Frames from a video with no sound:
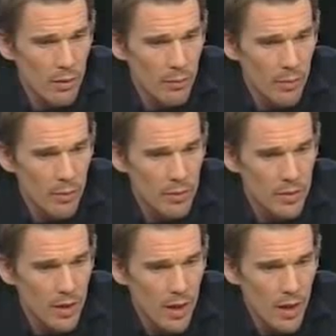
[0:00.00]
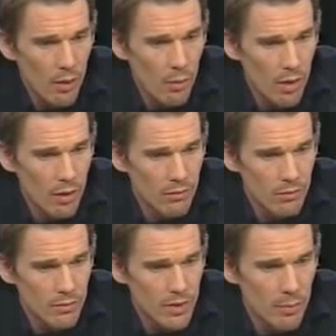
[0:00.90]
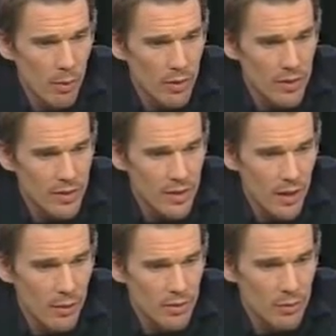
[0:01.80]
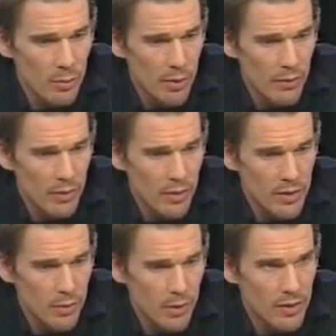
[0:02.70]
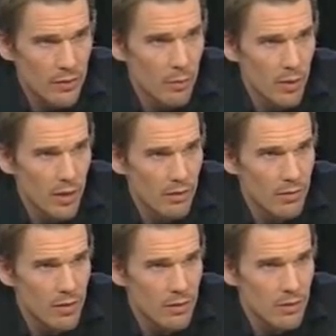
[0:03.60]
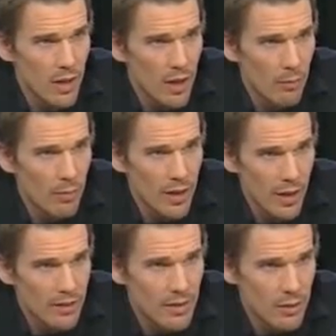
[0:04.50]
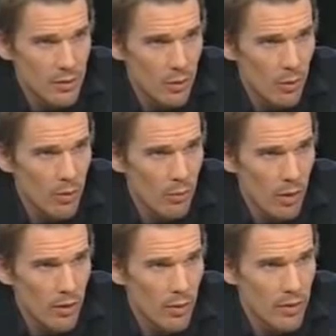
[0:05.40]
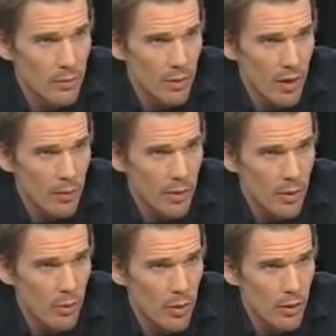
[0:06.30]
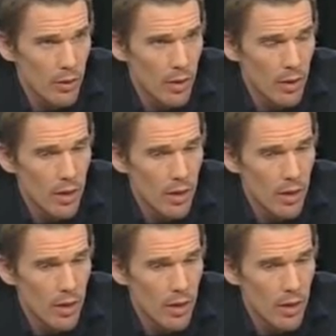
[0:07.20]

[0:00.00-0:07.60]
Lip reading: I learned the most? Well, Dead Poets Society was a real pivotal experience for me. Just being 18 years old and working with somebody like Peter Weir.